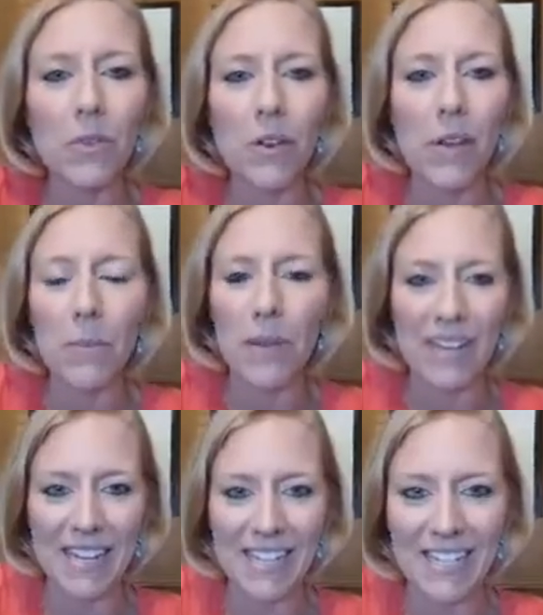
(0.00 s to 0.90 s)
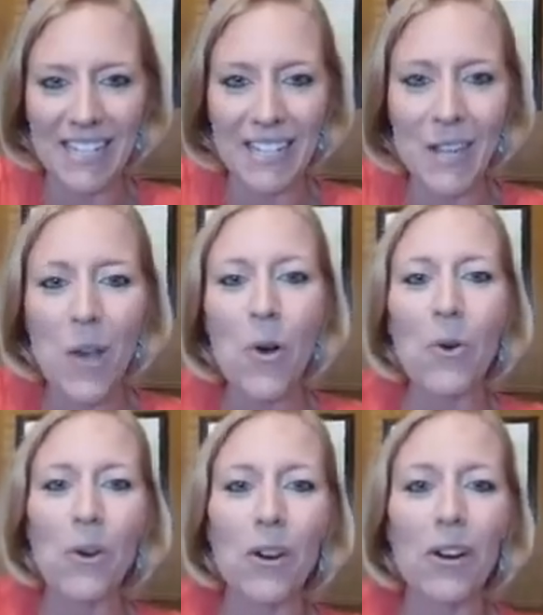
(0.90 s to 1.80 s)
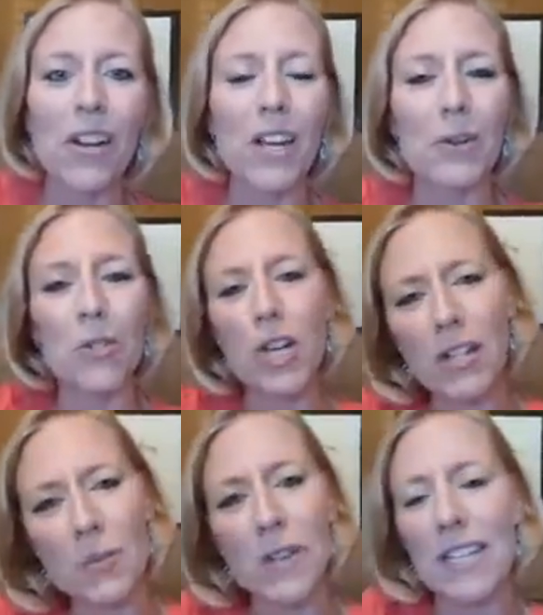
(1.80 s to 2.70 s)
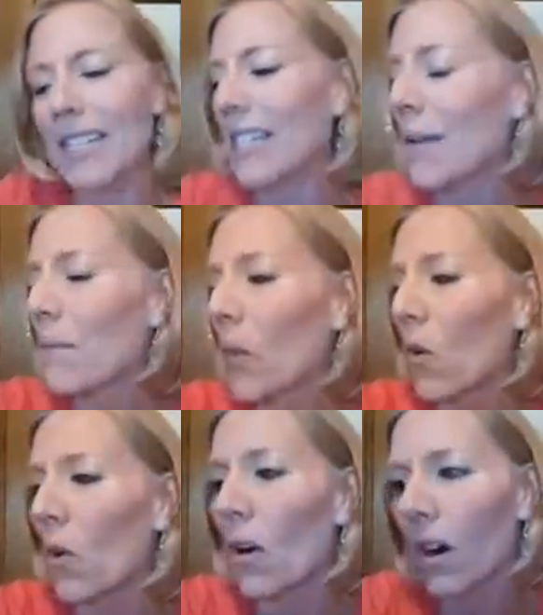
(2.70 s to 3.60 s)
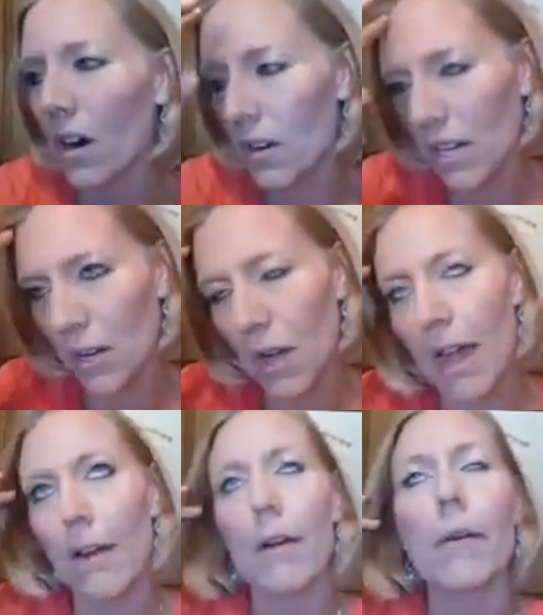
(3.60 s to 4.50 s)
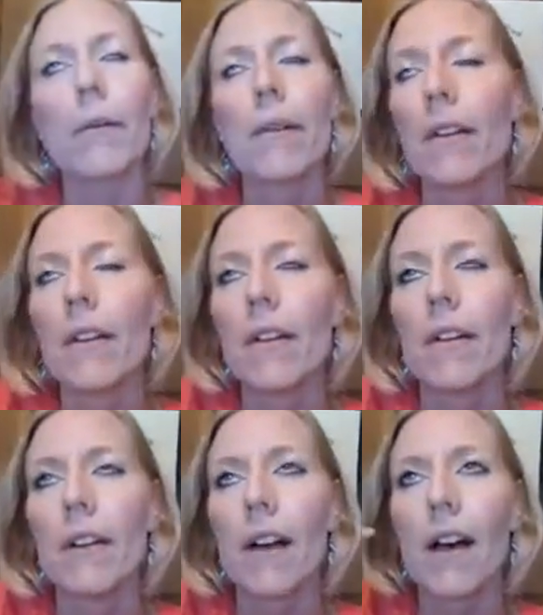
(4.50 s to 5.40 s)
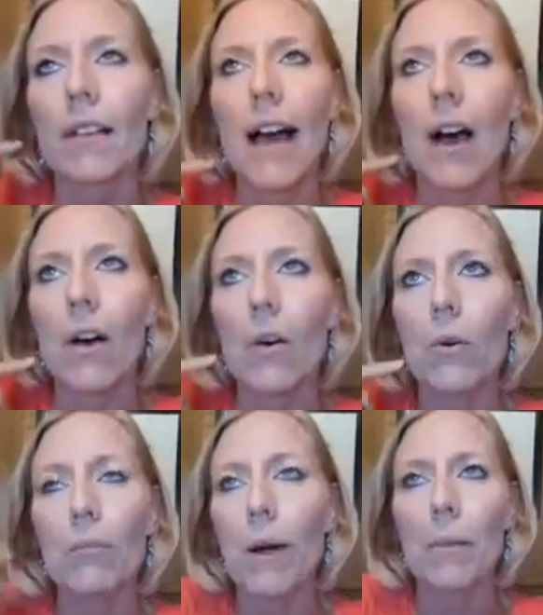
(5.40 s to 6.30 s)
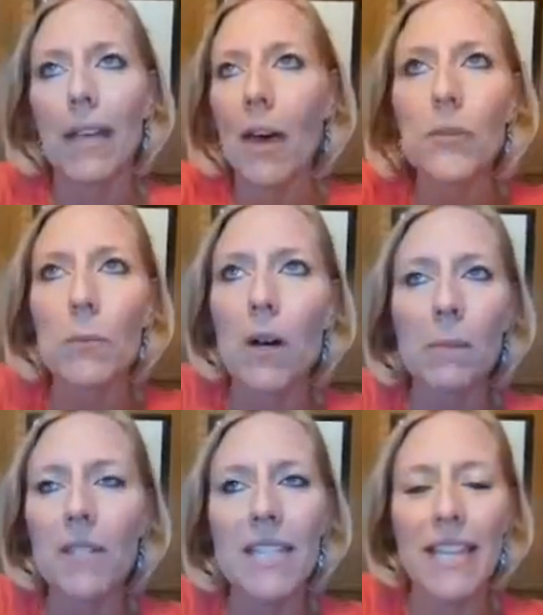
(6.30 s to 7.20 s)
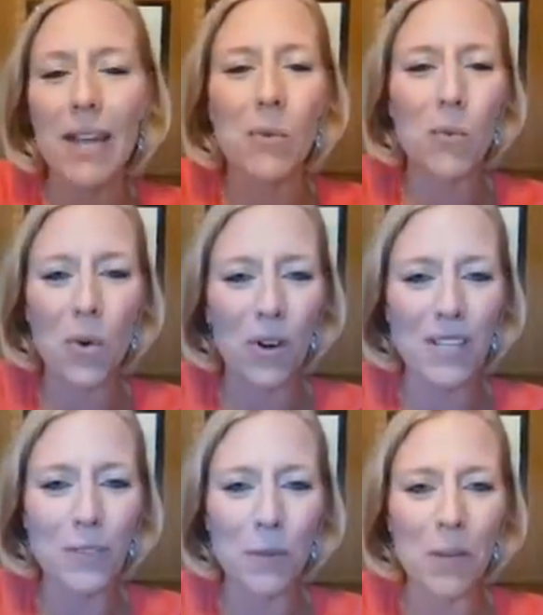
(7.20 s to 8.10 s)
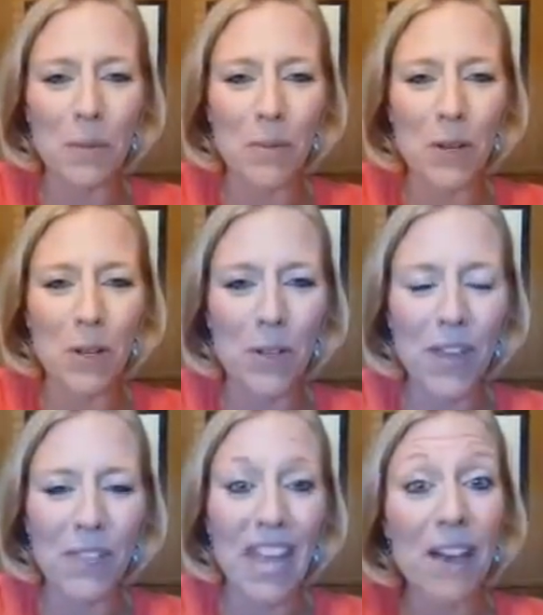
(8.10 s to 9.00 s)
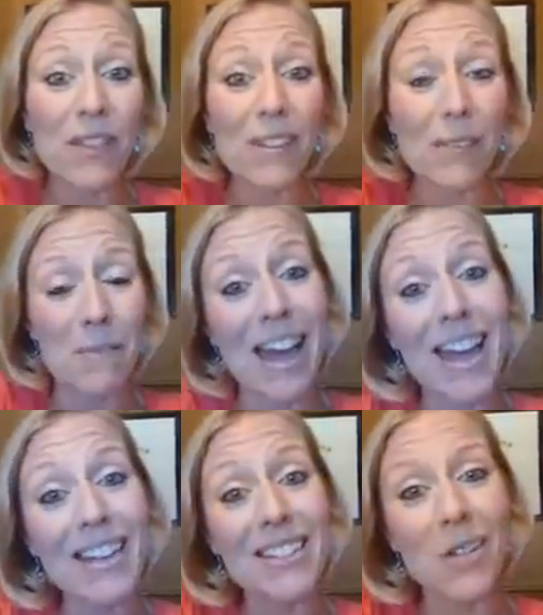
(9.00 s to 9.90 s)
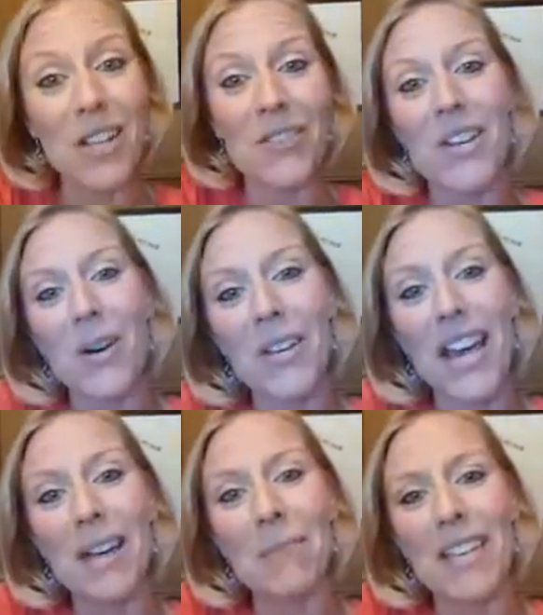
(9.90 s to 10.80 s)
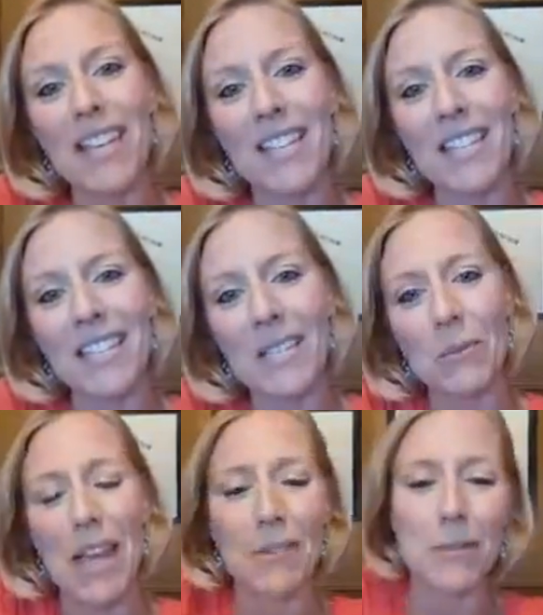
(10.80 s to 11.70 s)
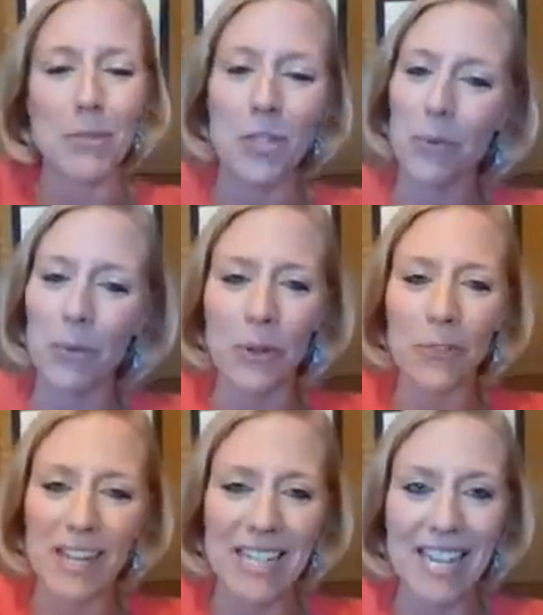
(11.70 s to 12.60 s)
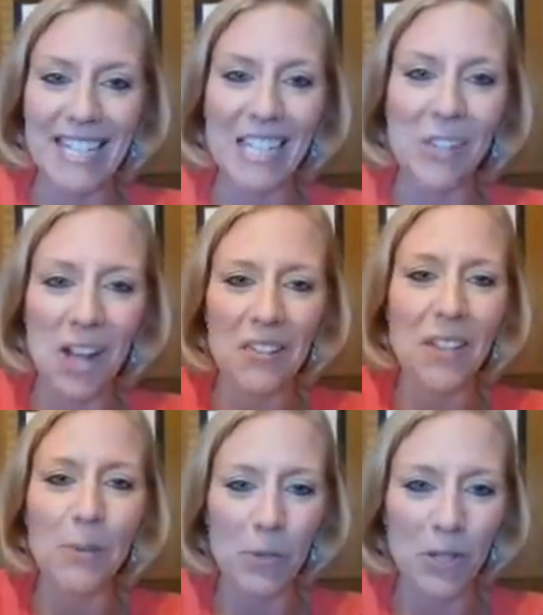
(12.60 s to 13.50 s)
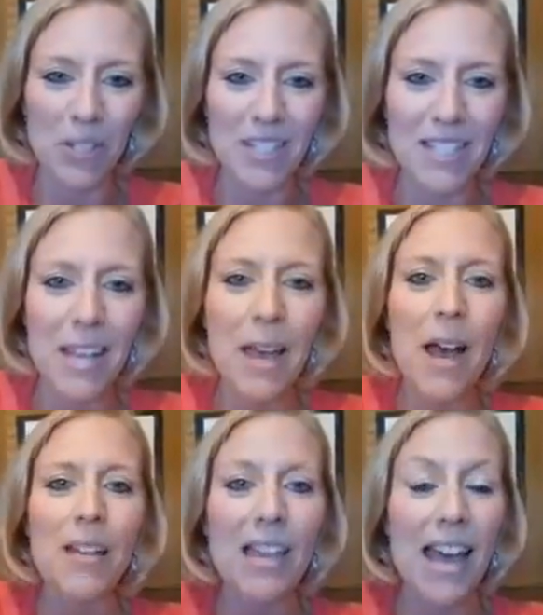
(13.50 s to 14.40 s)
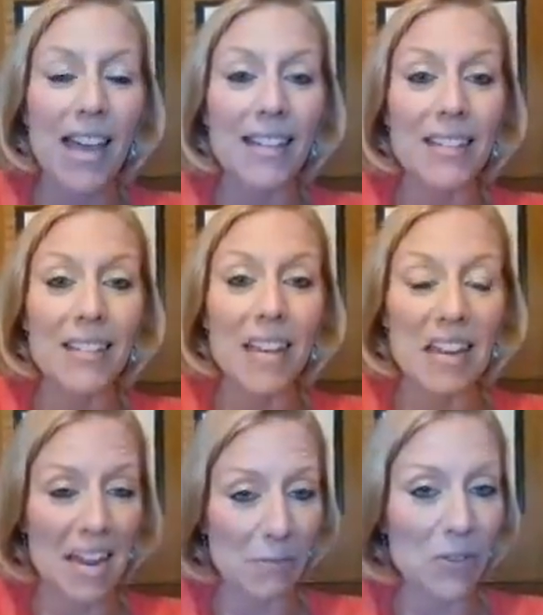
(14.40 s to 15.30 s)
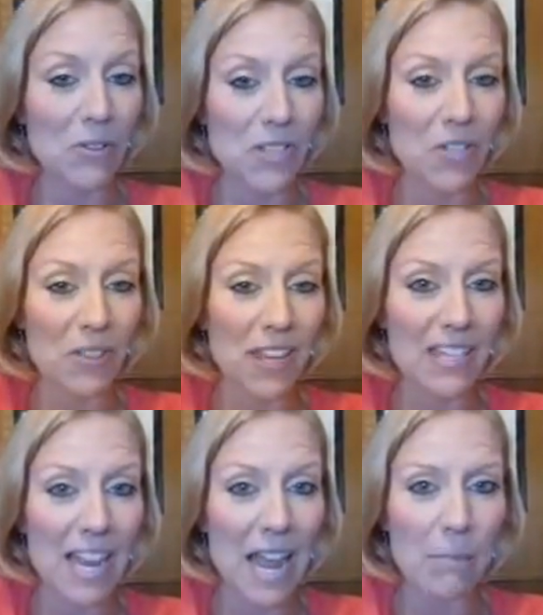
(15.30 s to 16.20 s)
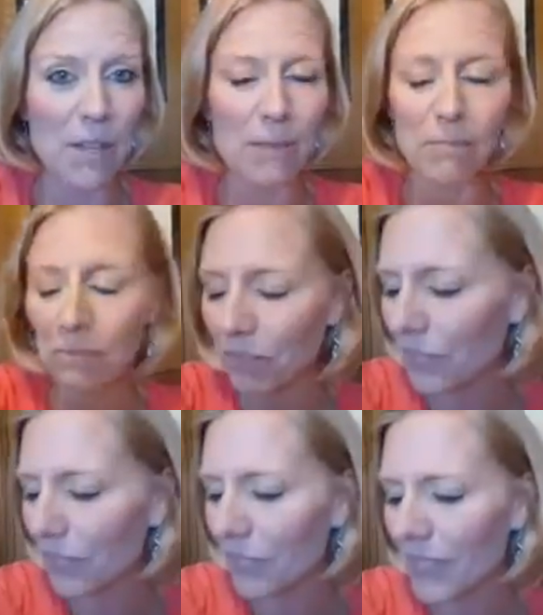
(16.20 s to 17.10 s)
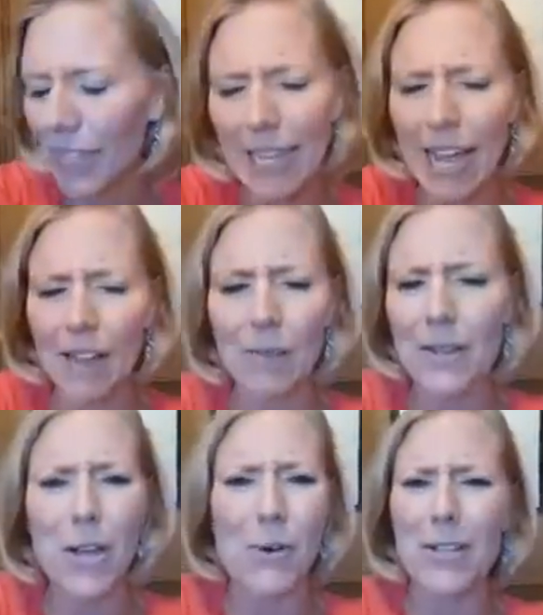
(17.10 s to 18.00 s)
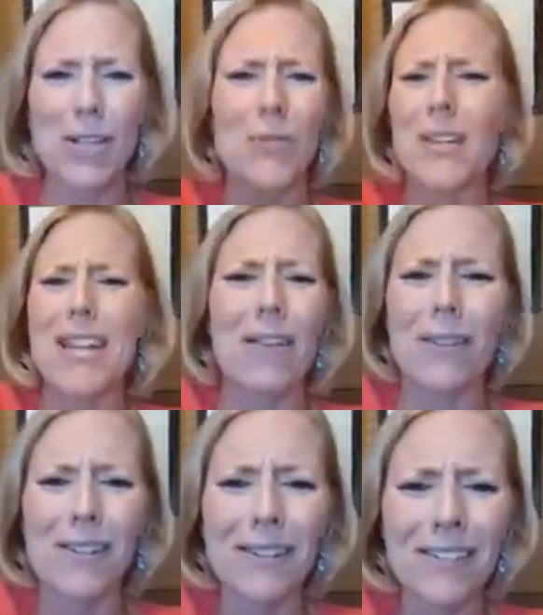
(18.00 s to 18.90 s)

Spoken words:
opinions or, you know, judgments or, you know, I don't know, allow public health departments to get warrants for people that they haven't even met, don't even know yet, because we have some super fantastic laws on the books that enable such a thing to happen. Yeah, no, a judge would never